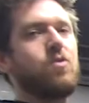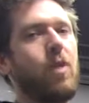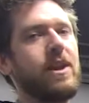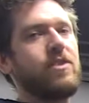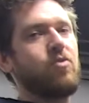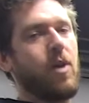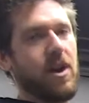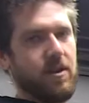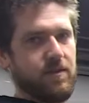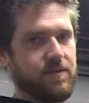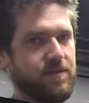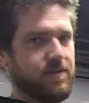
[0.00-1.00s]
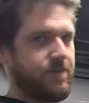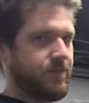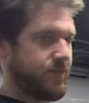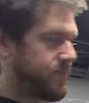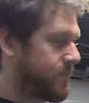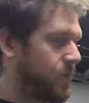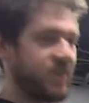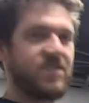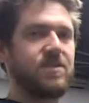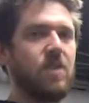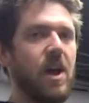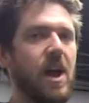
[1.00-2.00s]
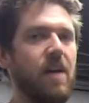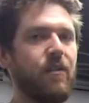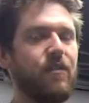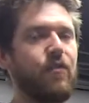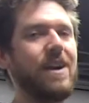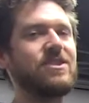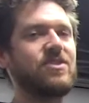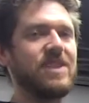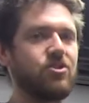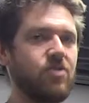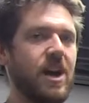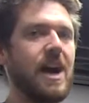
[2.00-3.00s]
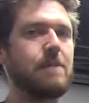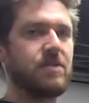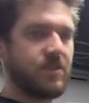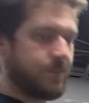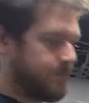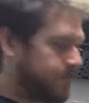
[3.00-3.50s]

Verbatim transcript: 2012 with, uh, with fresh Citra hops